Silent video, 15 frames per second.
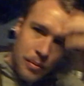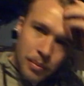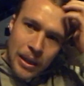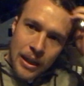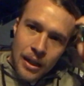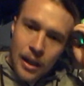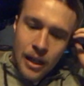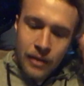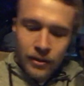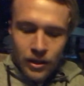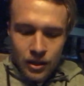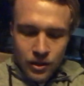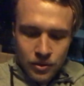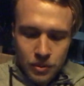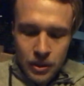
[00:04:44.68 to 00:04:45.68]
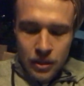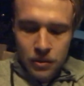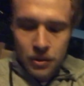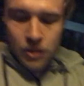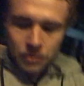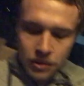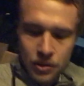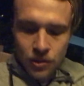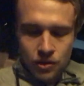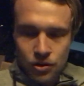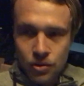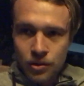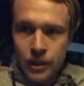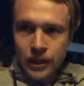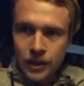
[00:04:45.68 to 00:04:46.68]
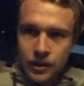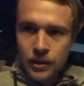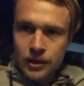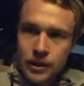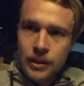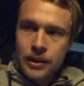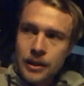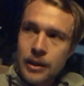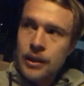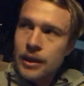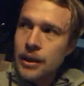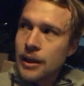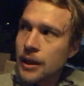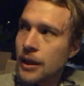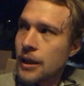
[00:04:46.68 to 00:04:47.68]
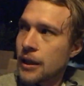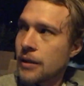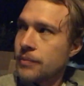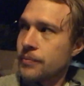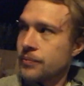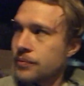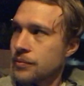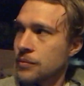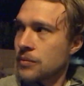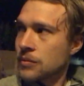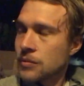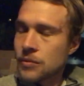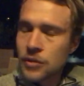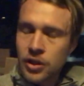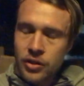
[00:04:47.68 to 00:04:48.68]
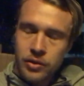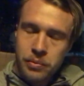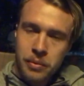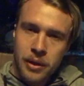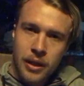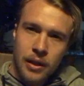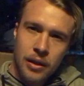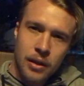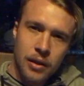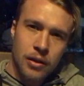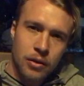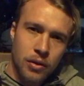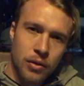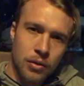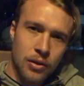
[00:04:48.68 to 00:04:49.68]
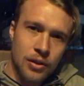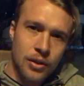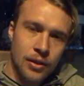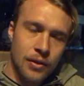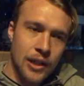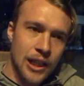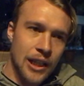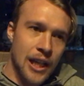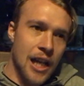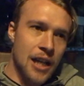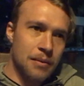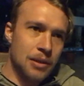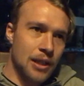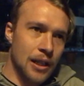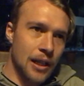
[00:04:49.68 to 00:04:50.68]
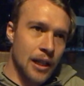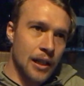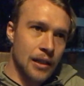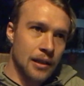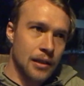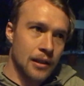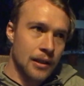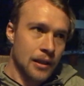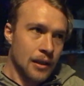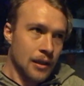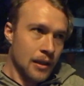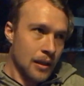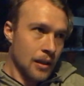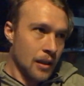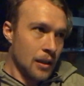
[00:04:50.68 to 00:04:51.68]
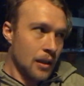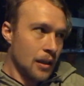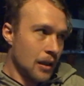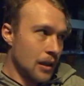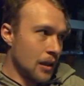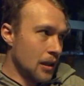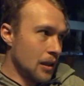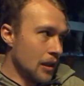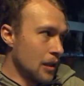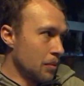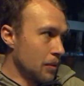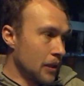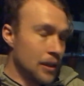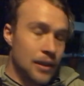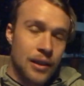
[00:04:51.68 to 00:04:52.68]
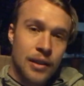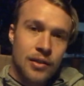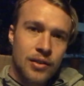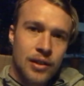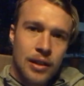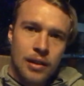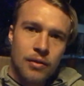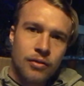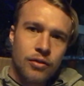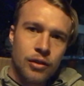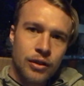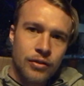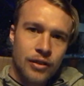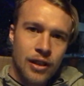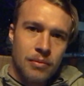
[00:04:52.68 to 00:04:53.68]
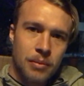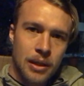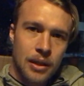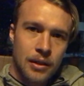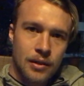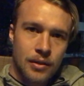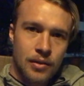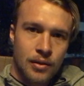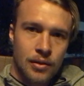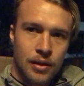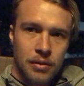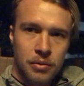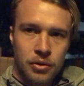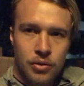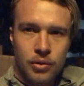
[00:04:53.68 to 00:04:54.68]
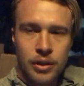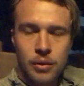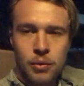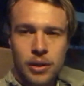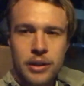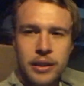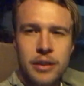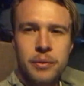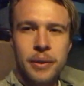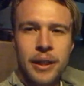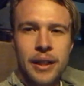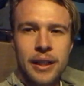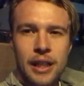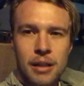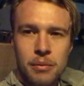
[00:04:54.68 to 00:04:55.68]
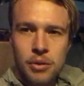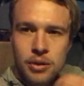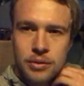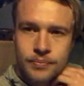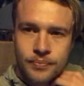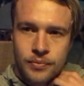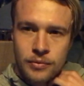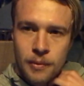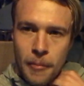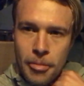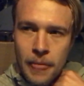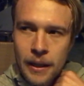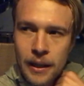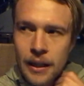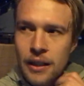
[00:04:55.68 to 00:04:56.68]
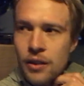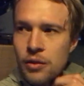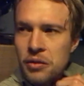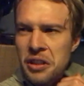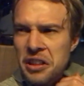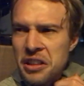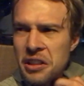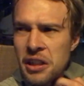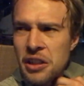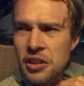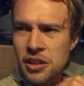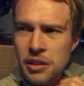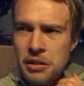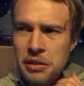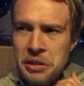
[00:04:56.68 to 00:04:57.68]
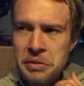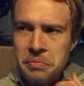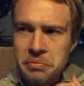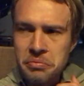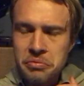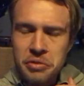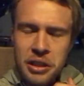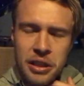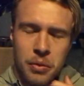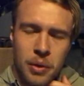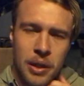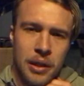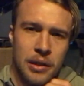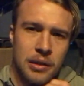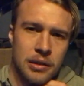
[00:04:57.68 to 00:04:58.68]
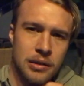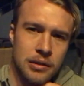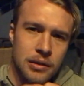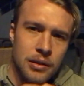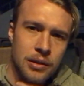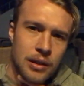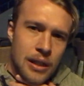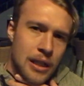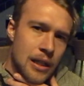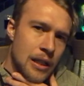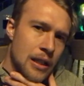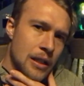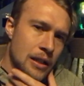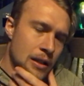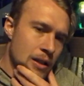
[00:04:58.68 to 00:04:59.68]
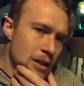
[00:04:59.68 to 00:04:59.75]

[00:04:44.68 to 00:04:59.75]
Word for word: baklava as well, which was a treat. Um, just my little thoughts of the game today. Uh, I played the second 45 minutes. It was already 1-0 when I came on. And I thought I did actually really well. Uh,